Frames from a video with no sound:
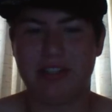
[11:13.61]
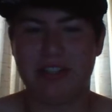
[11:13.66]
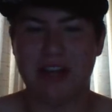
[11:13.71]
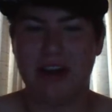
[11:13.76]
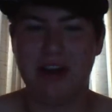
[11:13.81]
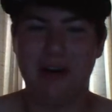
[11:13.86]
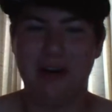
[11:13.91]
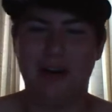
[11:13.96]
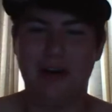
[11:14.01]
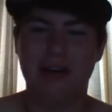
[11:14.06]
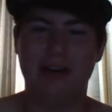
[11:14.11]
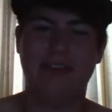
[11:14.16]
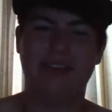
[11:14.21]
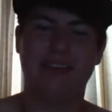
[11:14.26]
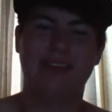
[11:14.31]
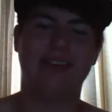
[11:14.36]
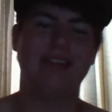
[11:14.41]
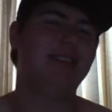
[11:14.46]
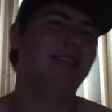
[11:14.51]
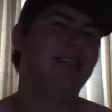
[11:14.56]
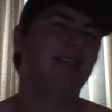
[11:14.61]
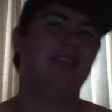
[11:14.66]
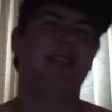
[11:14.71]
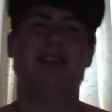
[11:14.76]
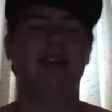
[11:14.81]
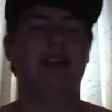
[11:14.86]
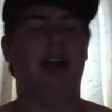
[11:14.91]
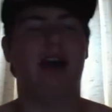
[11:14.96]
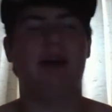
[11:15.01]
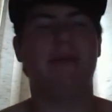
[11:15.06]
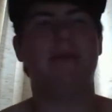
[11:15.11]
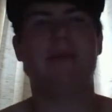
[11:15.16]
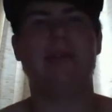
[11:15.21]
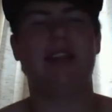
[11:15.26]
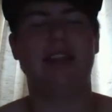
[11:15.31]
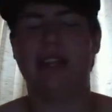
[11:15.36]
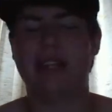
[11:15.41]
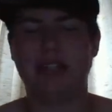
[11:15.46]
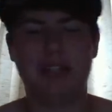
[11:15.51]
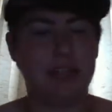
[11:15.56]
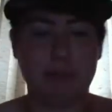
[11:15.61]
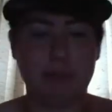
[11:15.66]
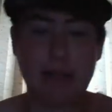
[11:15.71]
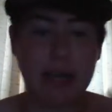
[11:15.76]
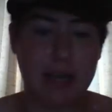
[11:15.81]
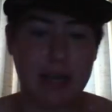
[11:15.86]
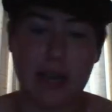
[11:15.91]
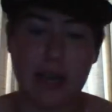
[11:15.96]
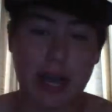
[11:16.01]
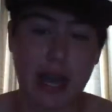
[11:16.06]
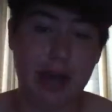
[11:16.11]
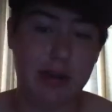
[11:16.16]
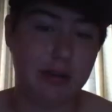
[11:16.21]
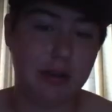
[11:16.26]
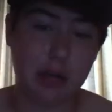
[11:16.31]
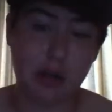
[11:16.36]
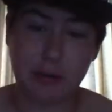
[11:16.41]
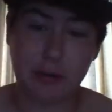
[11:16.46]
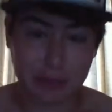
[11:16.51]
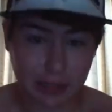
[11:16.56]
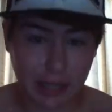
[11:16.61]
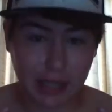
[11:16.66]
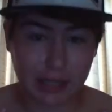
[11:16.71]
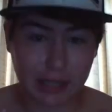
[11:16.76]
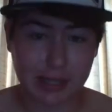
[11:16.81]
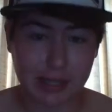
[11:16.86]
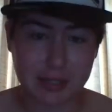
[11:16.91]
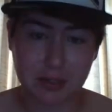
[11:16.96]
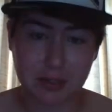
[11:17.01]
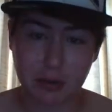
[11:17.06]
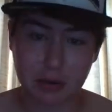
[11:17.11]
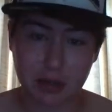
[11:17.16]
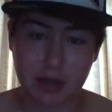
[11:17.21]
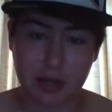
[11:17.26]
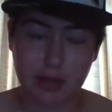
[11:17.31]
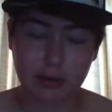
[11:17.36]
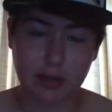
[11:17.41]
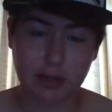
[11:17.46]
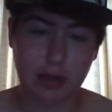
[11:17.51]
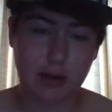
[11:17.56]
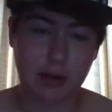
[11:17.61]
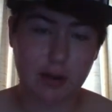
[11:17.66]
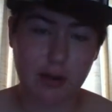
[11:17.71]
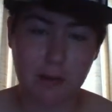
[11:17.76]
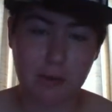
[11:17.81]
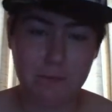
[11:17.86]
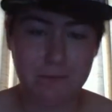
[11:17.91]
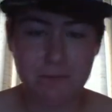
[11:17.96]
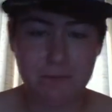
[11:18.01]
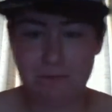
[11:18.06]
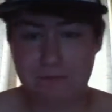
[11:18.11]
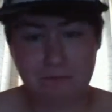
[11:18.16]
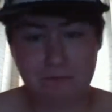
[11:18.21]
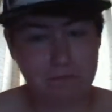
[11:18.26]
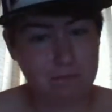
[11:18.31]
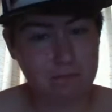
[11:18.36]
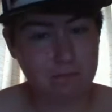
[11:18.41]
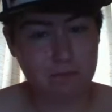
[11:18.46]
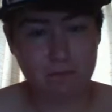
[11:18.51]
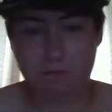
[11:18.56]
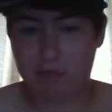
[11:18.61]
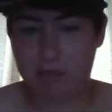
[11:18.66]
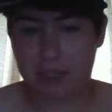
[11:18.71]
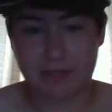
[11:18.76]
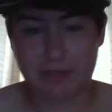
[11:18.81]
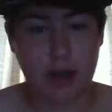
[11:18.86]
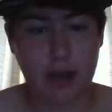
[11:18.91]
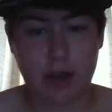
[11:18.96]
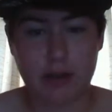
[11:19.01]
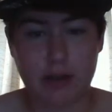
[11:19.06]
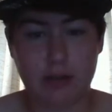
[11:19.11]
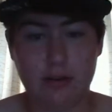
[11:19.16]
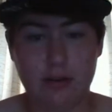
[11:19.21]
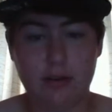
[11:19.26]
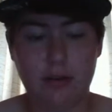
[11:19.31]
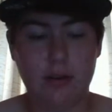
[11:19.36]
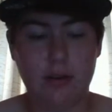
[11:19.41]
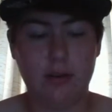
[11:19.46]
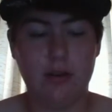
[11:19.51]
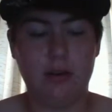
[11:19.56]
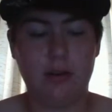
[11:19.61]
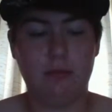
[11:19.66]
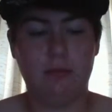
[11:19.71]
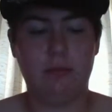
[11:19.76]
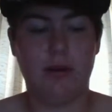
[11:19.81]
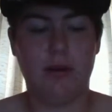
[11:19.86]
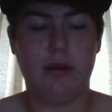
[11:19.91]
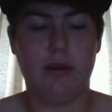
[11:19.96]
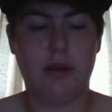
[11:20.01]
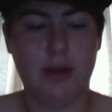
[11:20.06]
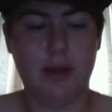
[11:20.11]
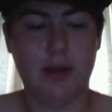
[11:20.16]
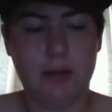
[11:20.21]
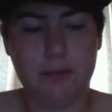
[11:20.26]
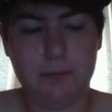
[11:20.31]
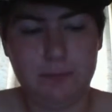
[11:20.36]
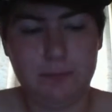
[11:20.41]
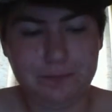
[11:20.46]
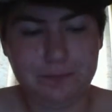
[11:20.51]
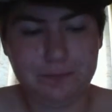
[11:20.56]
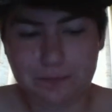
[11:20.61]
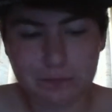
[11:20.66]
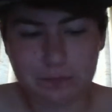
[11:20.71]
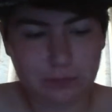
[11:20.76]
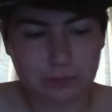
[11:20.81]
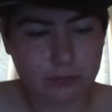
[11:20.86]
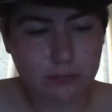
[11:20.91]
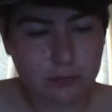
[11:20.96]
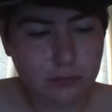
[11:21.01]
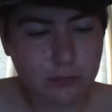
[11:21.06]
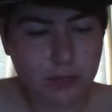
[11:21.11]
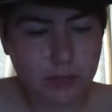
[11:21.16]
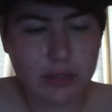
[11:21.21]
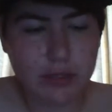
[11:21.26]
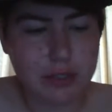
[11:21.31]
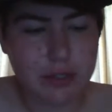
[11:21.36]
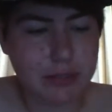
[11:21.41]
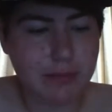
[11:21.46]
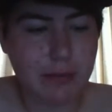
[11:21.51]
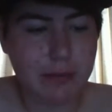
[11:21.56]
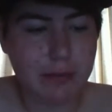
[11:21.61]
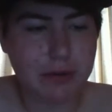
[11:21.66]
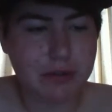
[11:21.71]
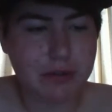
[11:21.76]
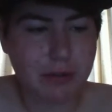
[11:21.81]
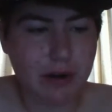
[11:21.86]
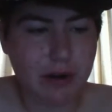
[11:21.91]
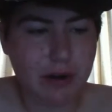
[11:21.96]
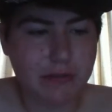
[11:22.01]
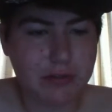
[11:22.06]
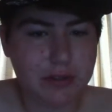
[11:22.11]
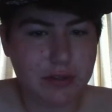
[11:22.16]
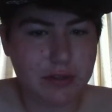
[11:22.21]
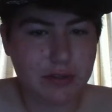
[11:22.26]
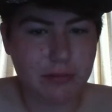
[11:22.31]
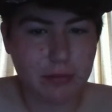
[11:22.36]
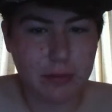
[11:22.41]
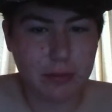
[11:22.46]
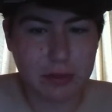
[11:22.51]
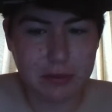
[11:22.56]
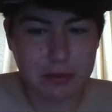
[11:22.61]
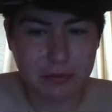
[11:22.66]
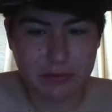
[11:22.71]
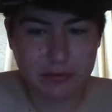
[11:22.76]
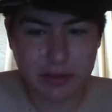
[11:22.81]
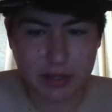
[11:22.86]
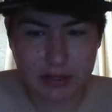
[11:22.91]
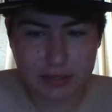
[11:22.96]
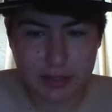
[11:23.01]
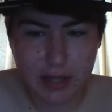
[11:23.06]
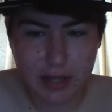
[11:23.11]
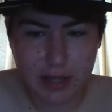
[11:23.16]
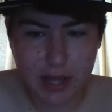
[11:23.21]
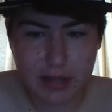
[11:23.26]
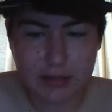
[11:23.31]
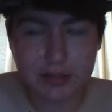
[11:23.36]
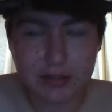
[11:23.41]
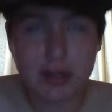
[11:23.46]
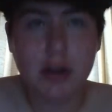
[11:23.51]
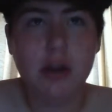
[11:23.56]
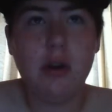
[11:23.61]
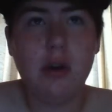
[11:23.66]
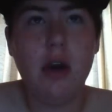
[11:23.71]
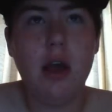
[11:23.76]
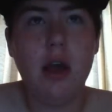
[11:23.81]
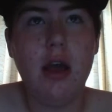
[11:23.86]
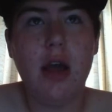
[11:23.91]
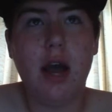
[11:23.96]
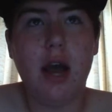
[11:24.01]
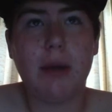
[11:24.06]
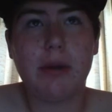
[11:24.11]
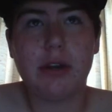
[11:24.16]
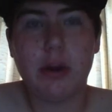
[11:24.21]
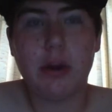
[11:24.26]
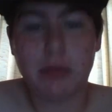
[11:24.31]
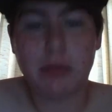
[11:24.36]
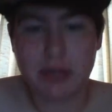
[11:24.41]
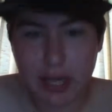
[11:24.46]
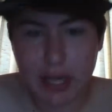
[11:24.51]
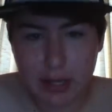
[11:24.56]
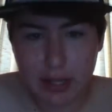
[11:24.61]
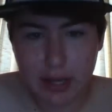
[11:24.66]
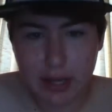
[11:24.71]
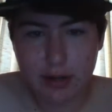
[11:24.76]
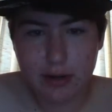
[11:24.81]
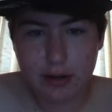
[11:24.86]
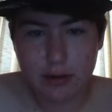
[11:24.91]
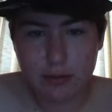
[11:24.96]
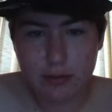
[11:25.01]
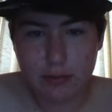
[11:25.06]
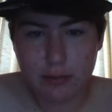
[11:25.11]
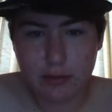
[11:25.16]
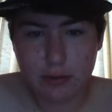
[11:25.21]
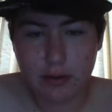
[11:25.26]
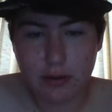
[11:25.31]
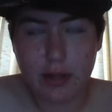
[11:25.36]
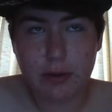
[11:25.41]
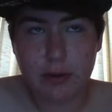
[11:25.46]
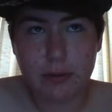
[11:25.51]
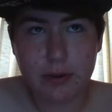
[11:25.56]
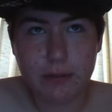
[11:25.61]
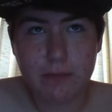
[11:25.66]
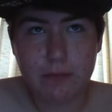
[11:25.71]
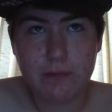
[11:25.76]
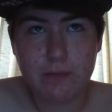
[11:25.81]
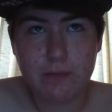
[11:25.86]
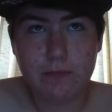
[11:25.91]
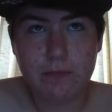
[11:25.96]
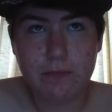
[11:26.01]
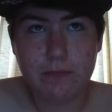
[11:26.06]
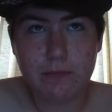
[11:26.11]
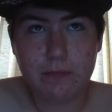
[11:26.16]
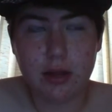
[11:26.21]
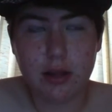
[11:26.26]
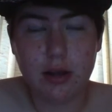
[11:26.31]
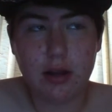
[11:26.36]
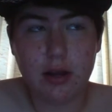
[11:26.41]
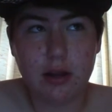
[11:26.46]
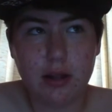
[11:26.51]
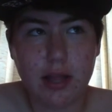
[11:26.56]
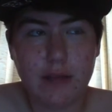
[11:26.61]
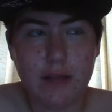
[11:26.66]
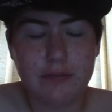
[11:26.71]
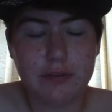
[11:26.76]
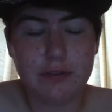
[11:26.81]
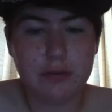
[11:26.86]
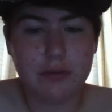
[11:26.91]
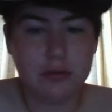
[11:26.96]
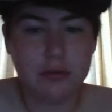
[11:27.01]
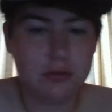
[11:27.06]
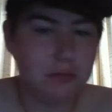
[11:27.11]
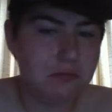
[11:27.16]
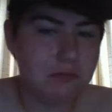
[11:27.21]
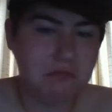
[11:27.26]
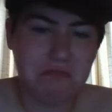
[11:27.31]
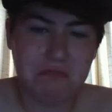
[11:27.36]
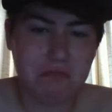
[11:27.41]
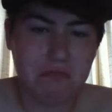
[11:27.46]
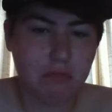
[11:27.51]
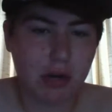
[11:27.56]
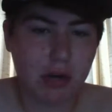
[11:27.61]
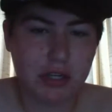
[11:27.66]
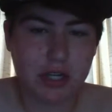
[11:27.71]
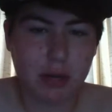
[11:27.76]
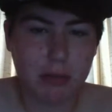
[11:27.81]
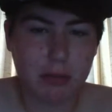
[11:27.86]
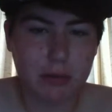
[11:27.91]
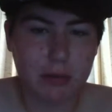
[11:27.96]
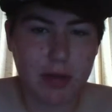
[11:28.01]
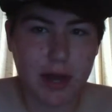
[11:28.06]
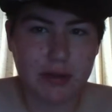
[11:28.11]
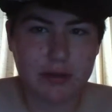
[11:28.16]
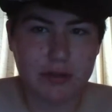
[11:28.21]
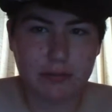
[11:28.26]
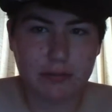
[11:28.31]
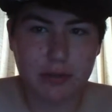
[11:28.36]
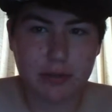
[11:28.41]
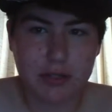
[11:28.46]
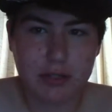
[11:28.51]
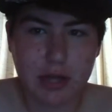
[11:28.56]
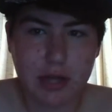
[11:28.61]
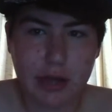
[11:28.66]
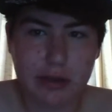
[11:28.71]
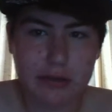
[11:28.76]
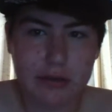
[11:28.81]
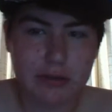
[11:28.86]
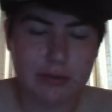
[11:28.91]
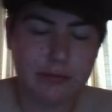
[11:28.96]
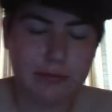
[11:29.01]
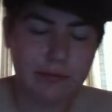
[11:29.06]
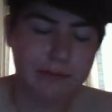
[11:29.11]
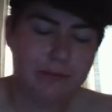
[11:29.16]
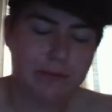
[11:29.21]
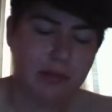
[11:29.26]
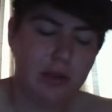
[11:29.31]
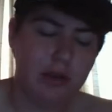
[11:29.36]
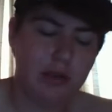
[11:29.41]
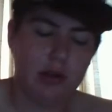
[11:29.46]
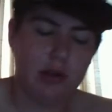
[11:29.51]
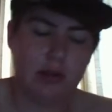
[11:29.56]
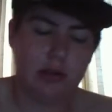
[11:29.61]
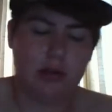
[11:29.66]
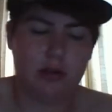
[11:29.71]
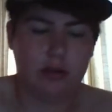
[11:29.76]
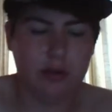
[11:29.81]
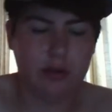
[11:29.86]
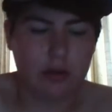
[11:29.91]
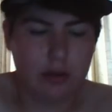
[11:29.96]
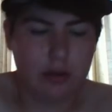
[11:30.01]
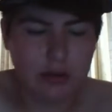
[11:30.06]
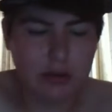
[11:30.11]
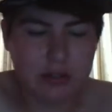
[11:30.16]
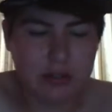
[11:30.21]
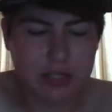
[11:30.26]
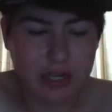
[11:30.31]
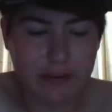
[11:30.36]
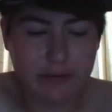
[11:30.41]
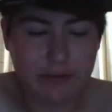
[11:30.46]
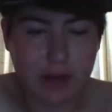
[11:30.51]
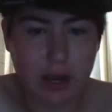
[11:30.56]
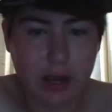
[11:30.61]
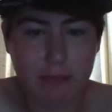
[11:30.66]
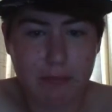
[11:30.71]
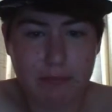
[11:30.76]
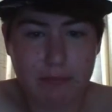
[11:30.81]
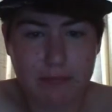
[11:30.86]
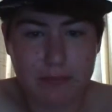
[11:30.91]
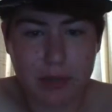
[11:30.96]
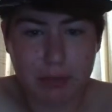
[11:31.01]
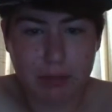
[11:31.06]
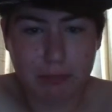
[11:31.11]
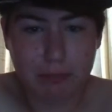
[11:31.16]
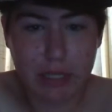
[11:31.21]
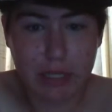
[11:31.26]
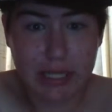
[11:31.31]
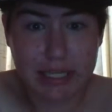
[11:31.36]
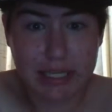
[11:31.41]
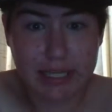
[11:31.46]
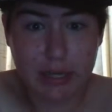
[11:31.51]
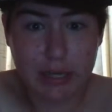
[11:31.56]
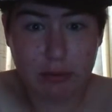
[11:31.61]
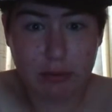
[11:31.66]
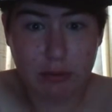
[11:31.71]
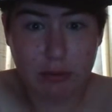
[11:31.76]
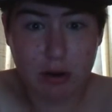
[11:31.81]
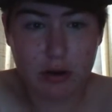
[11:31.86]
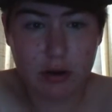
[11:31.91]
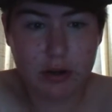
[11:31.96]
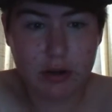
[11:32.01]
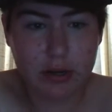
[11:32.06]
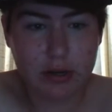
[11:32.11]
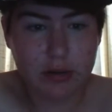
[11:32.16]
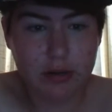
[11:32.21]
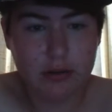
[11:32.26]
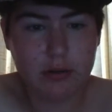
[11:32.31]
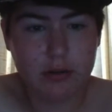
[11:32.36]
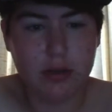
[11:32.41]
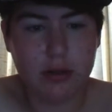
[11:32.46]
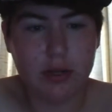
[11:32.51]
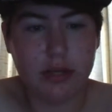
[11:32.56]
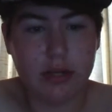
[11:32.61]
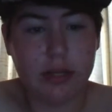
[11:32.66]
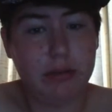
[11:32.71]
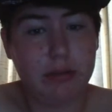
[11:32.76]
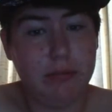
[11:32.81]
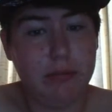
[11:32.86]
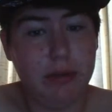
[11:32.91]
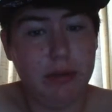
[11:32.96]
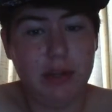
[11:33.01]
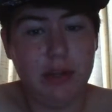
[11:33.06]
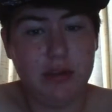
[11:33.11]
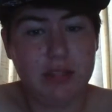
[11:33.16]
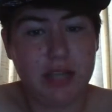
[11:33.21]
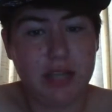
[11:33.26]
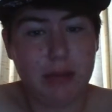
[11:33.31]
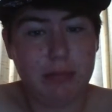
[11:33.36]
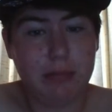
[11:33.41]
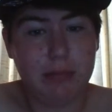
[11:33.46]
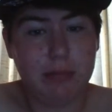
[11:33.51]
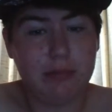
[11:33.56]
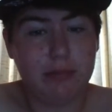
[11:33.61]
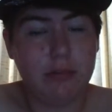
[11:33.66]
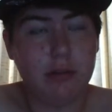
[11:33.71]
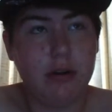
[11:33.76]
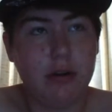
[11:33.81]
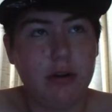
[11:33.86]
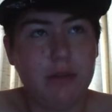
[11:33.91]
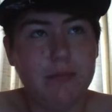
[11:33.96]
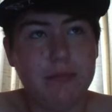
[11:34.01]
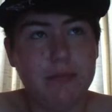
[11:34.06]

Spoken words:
So I mean, yeah, that's just me. Again, if you like that sort of thing, then that's fine. But it's just my personal preference and my personal feelings in that. So I'm gonna go with Daylight on that one. I'll have to watch a couple battles of Rich Dollars and see if I'm completely wrong. It could be. It's happened before.